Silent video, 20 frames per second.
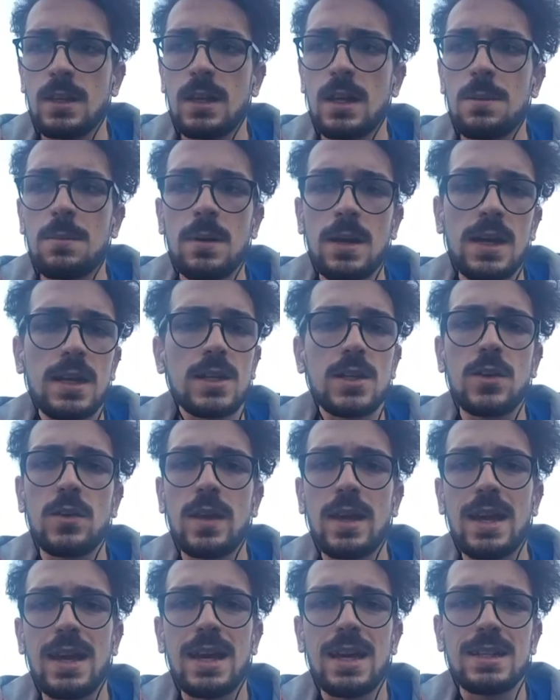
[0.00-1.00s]
I'm
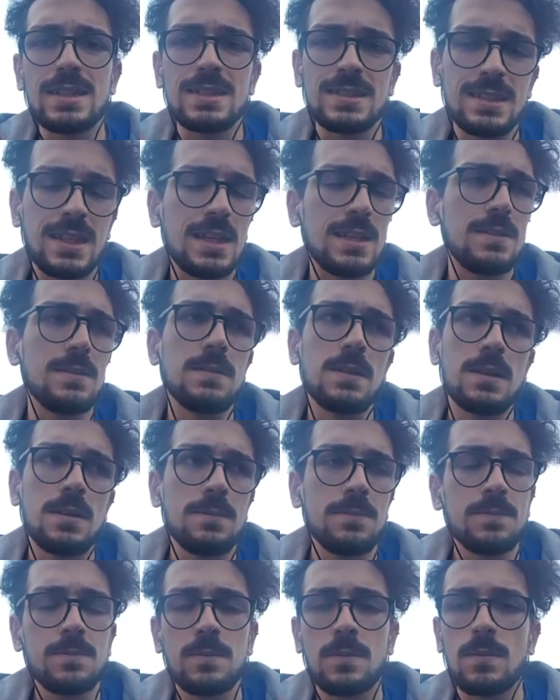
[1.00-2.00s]
angry and sad
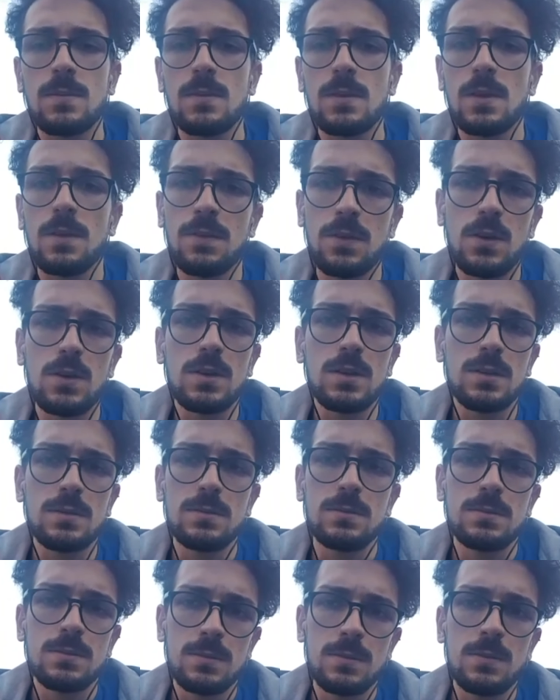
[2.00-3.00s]
for
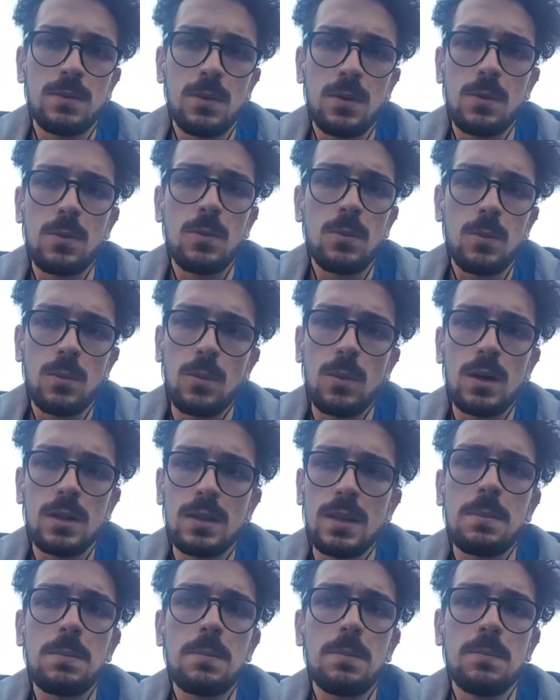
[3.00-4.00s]

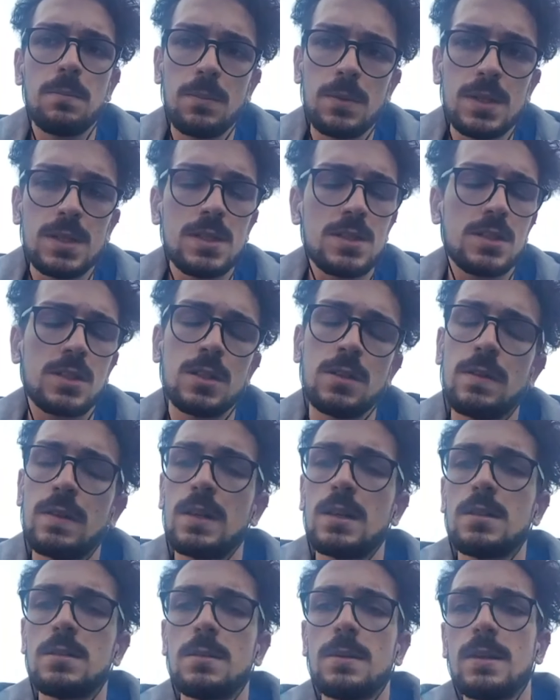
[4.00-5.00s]
what the British
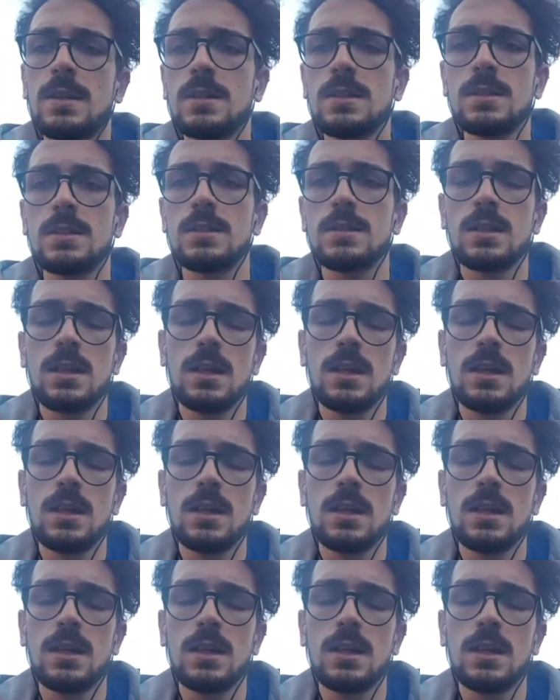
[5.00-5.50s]
government